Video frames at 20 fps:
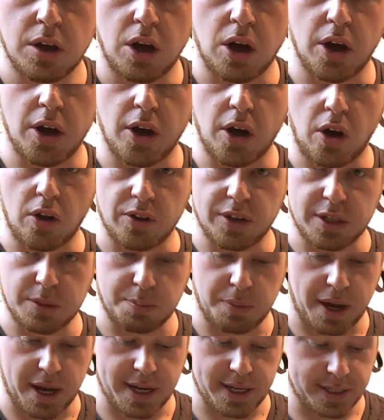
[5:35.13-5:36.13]
uh, on this
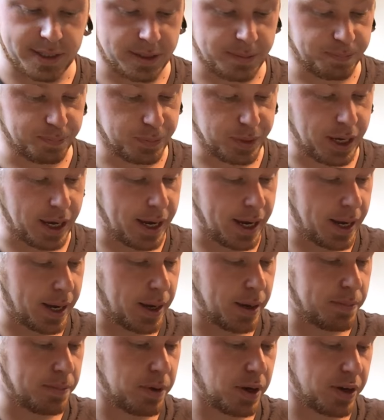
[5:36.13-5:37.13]
base,
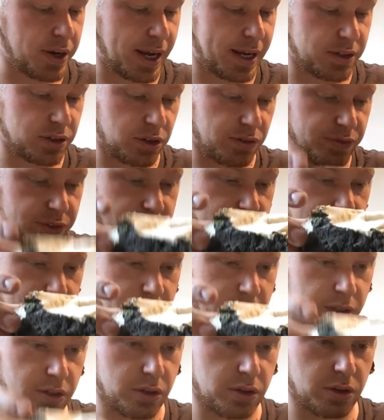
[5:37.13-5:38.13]
um, and that's
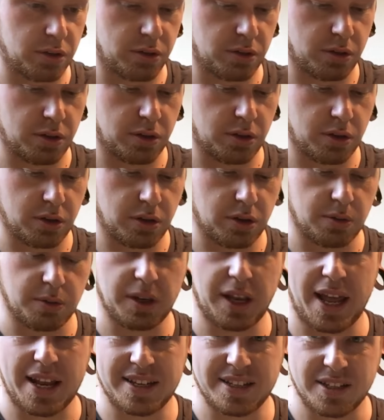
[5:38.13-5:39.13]
obviously
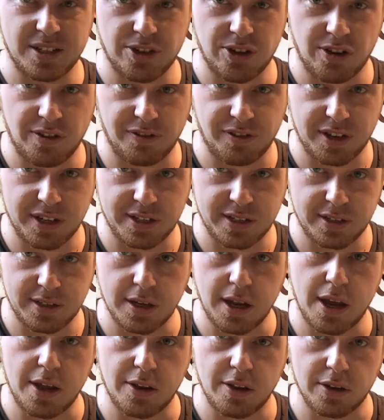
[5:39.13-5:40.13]
less surface
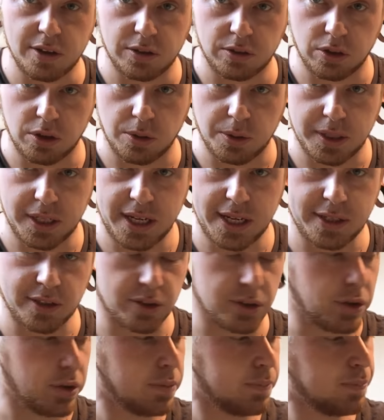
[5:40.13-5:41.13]
uh, that it's going to adhere
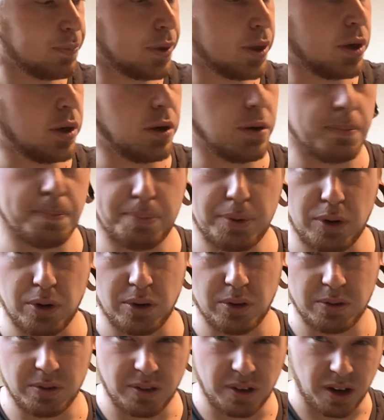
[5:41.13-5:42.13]
to.
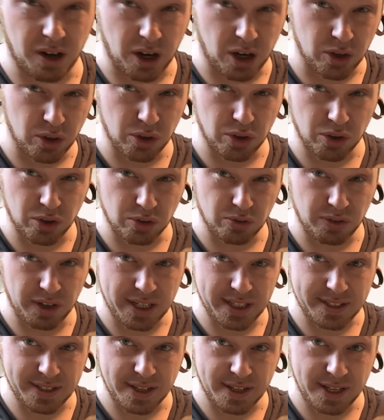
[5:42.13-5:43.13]
But another good
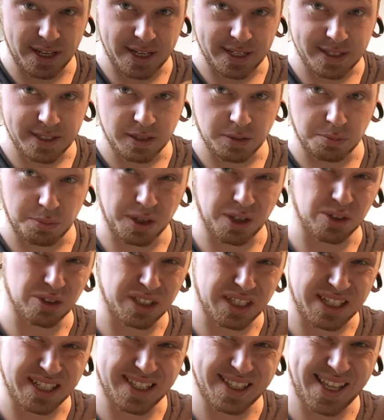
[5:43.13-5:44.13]
reason of this because
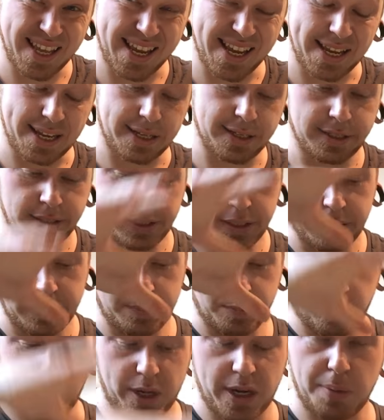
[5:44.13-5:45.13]
it's thick.
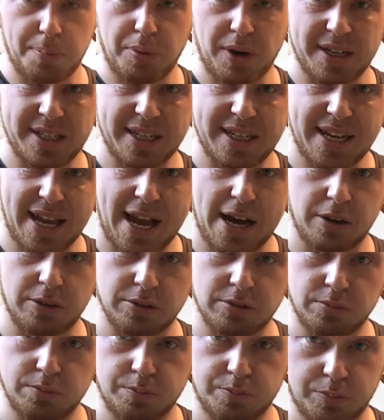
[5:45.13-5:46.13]
When you press it
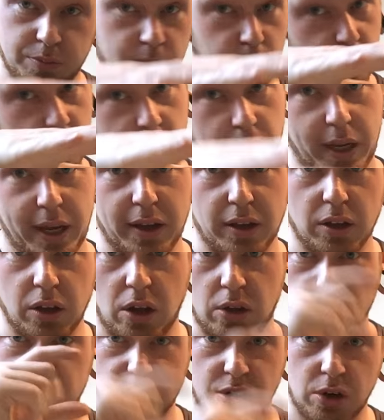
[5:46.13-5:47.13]
down, it'll
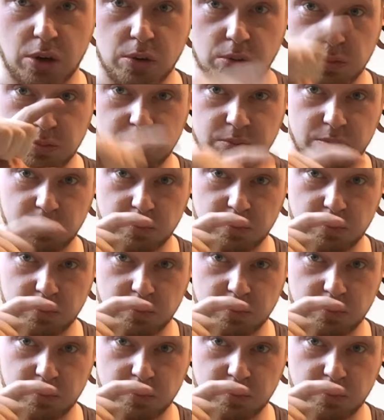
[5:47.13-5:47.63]
also